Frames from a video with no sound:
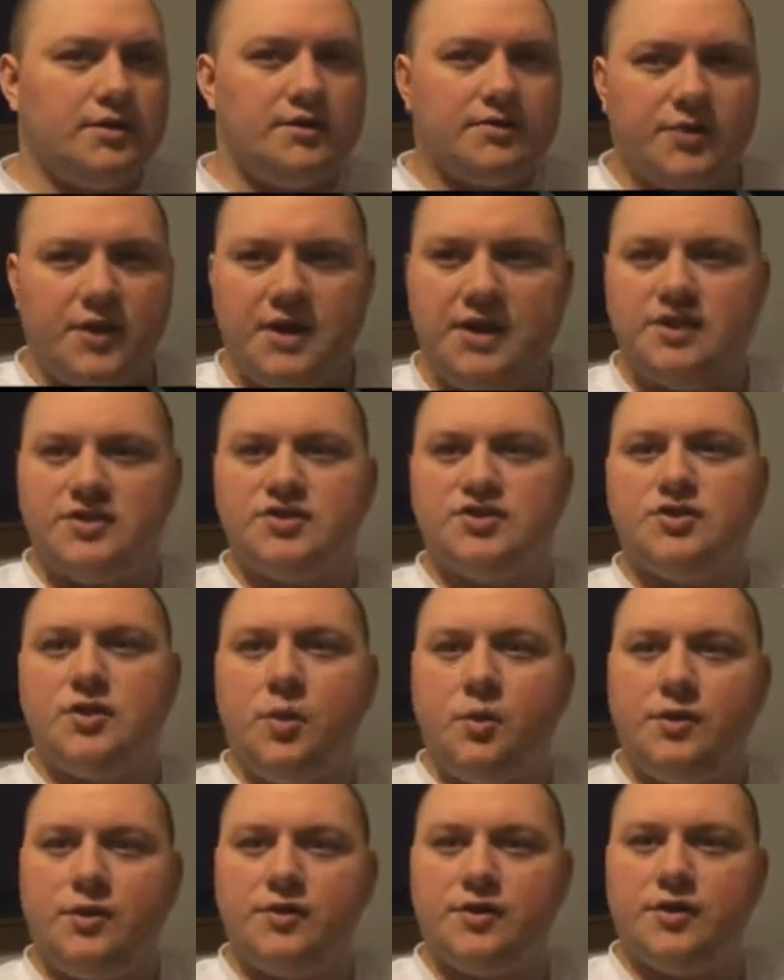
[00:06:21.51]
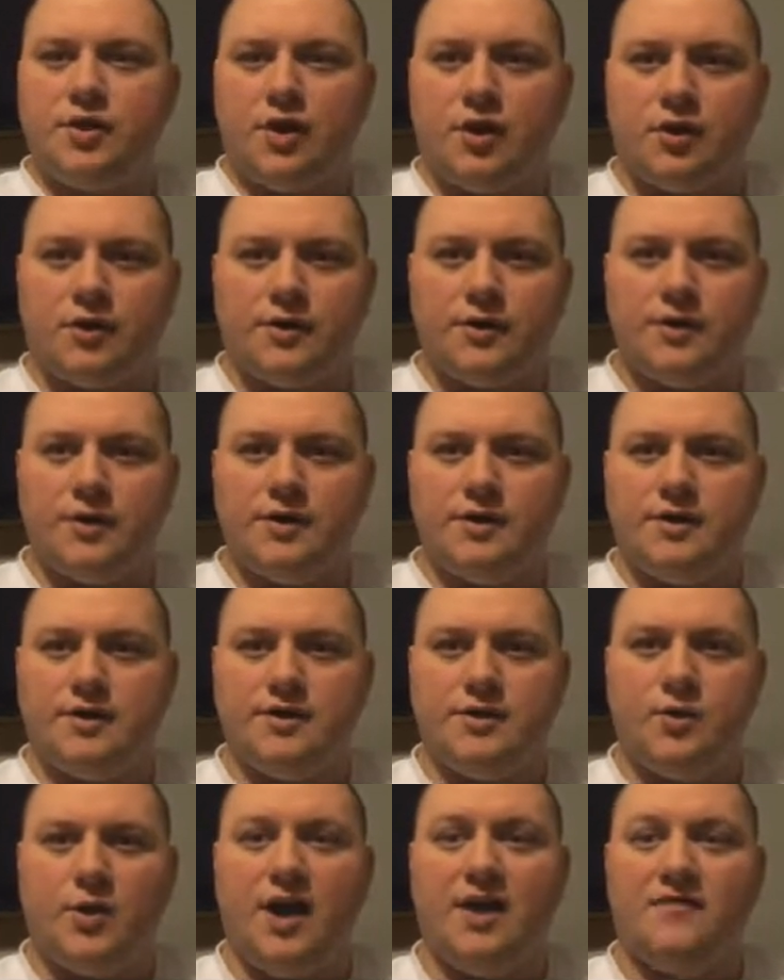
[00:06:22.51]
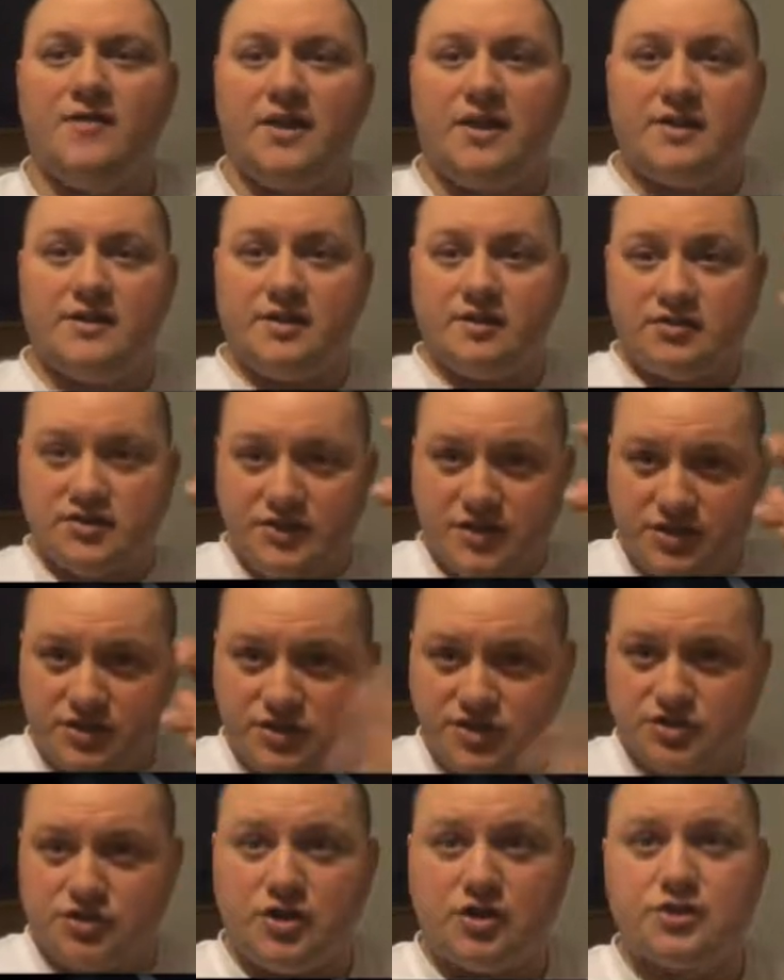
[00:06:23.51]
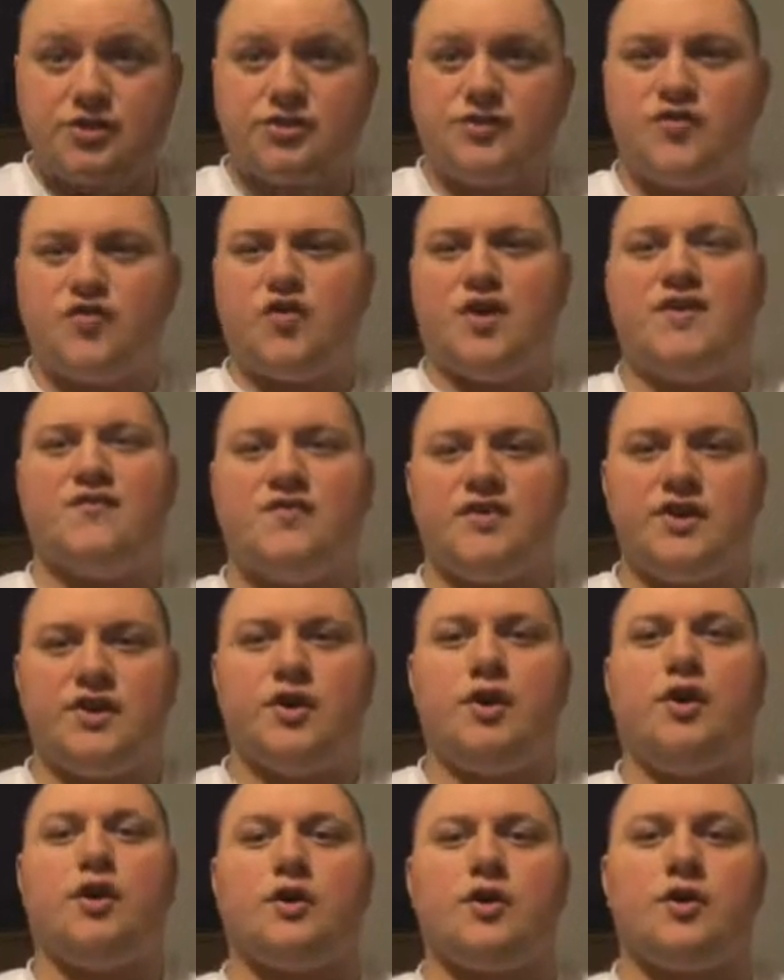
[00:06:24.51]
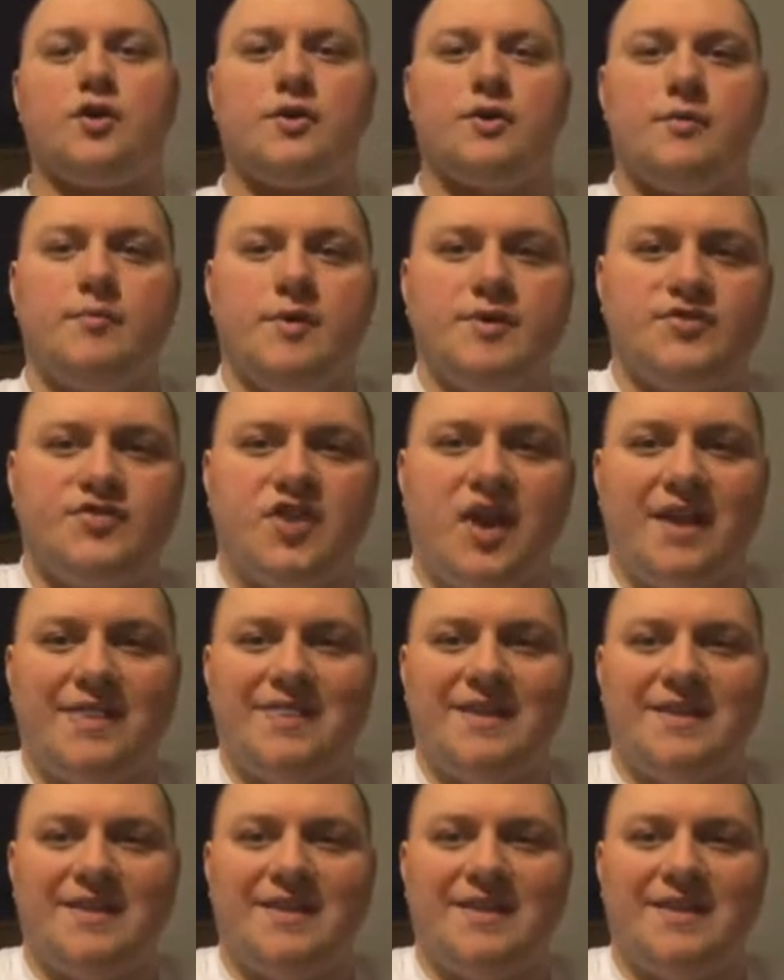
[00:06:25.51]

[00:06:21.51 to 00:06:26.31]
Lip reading: thing is, you go into the car, there's an instructor for every car, which I